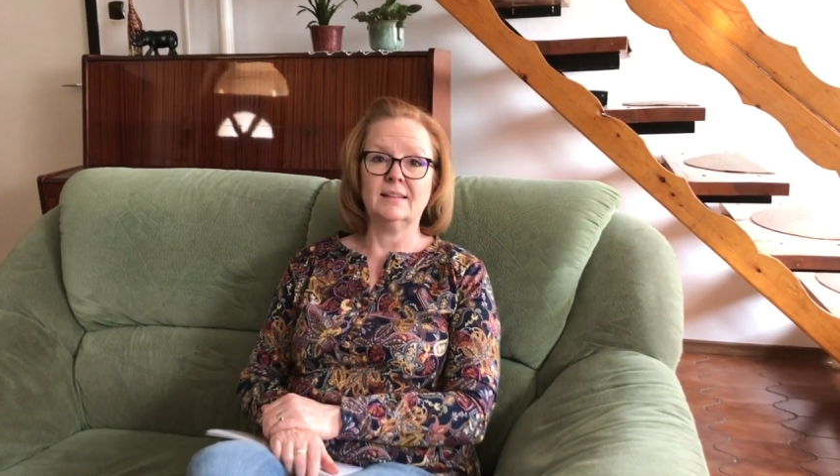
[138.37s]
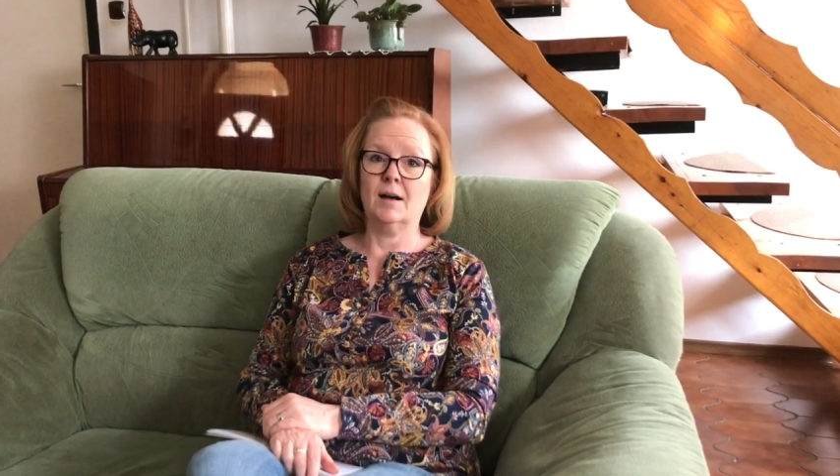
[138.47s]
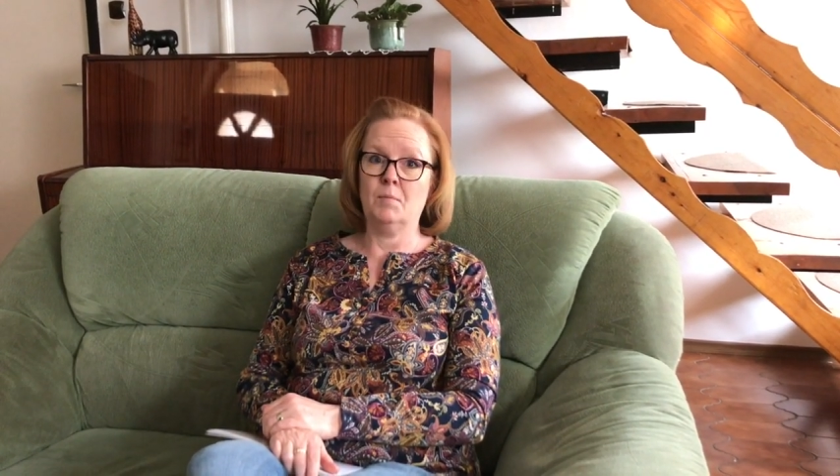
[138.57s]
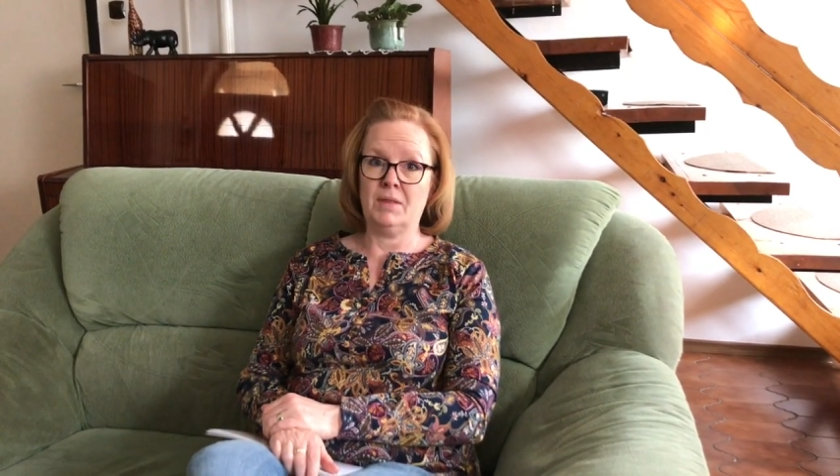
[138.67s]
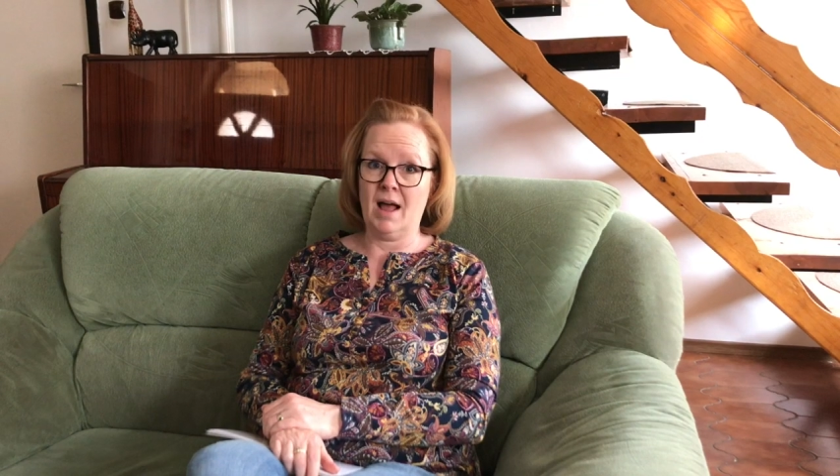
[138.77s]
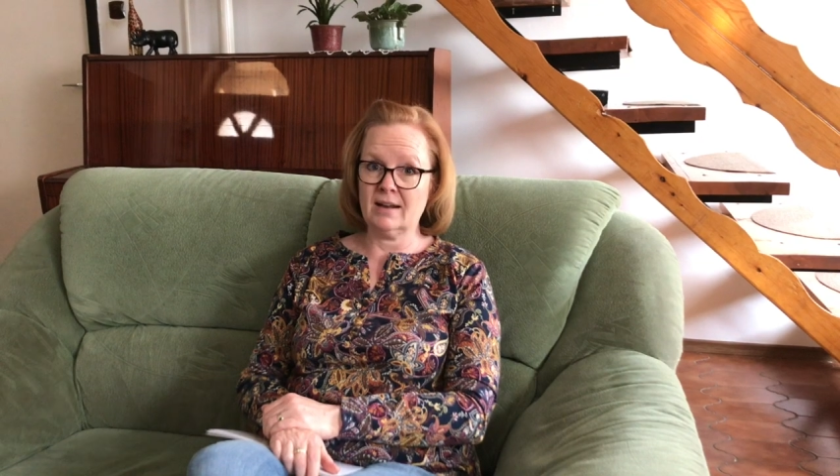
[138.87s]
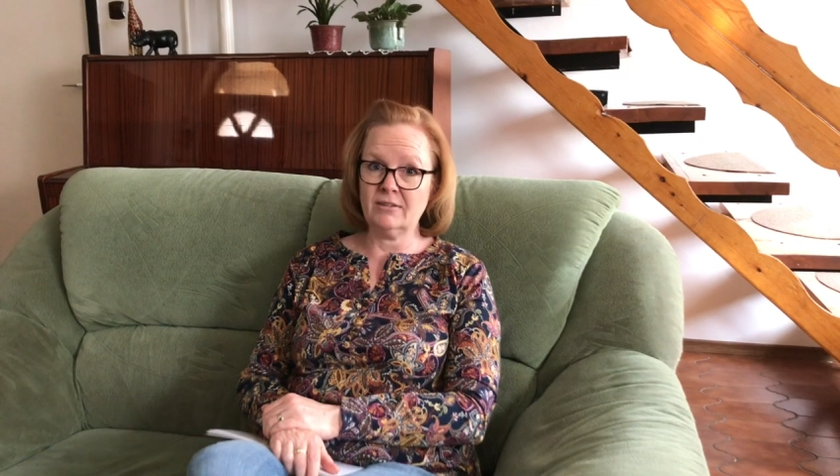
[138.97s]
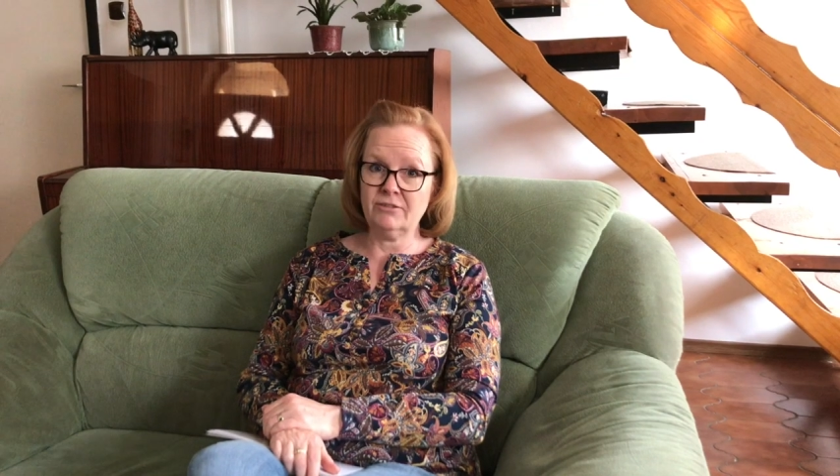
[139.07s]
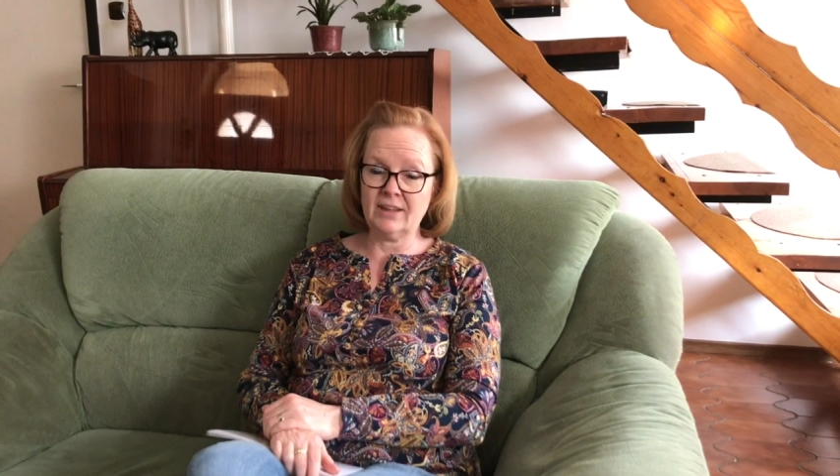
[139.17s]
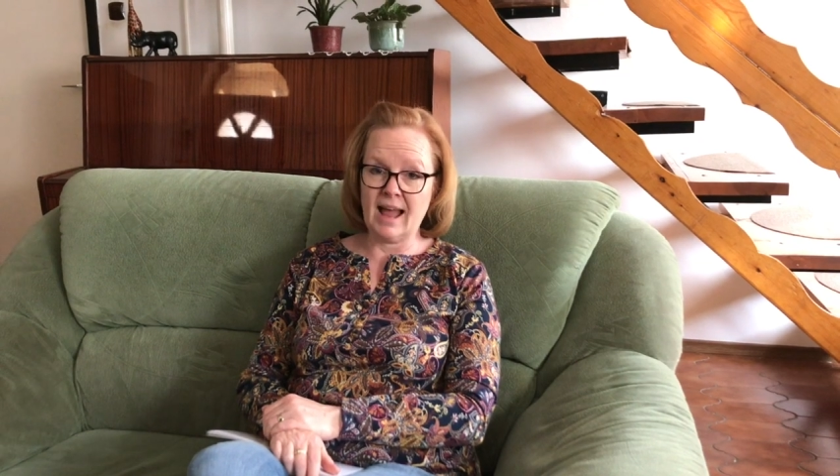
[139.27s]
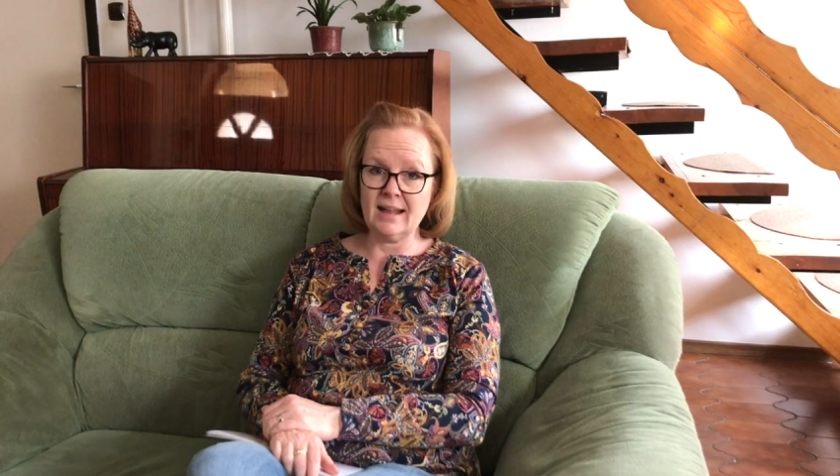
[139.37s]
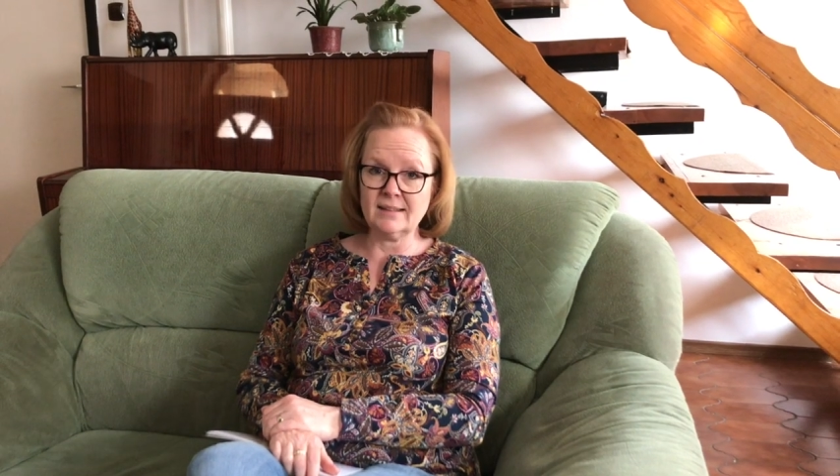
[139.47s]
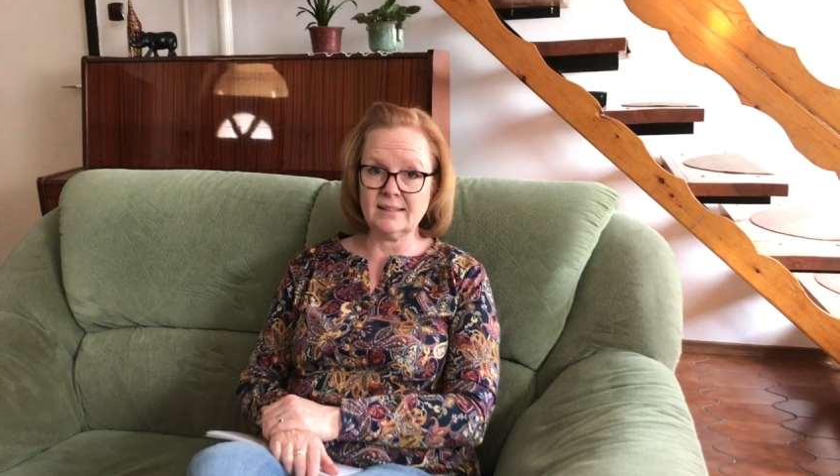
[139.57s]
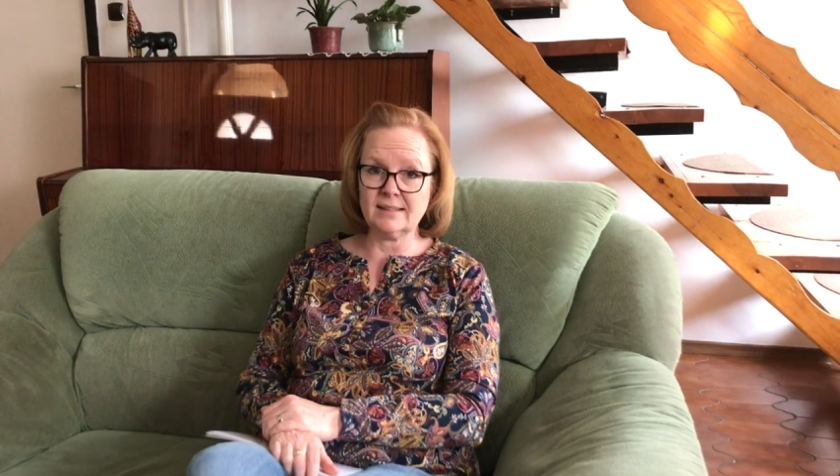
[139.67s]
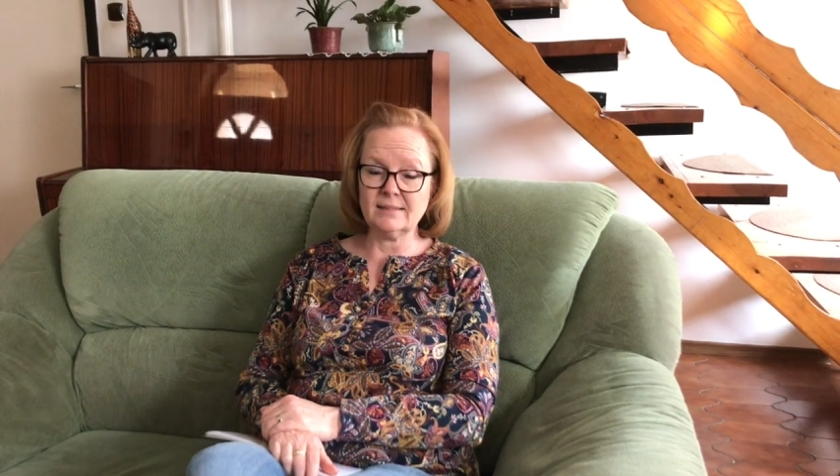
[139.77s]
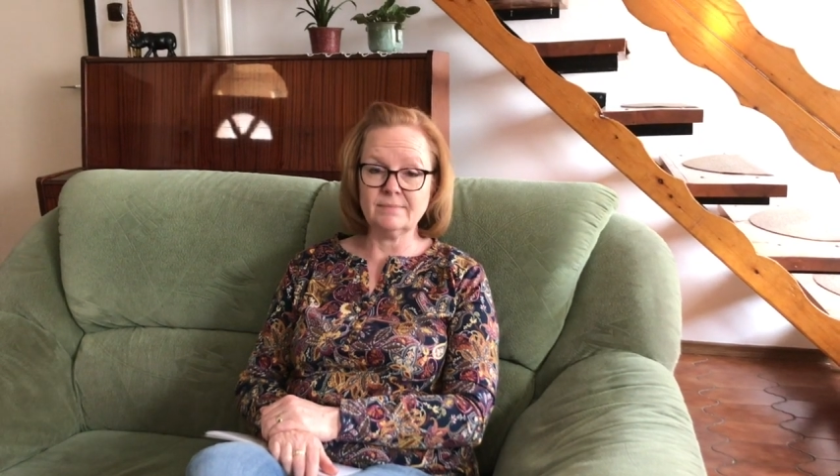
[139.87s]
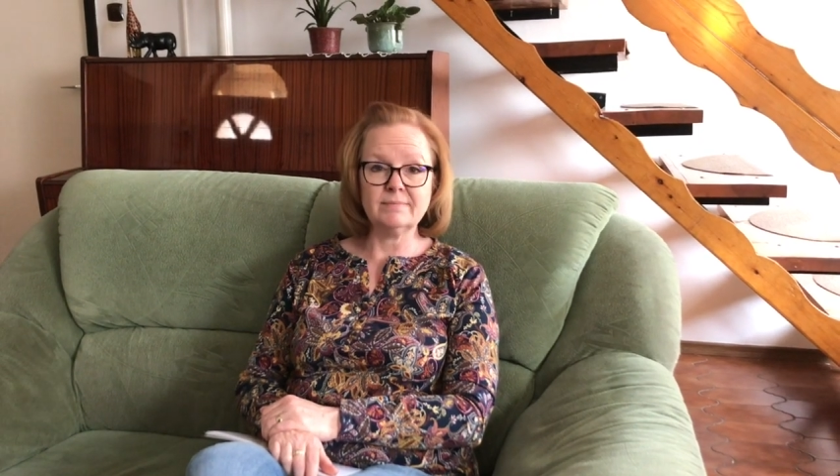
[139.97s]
a block of flats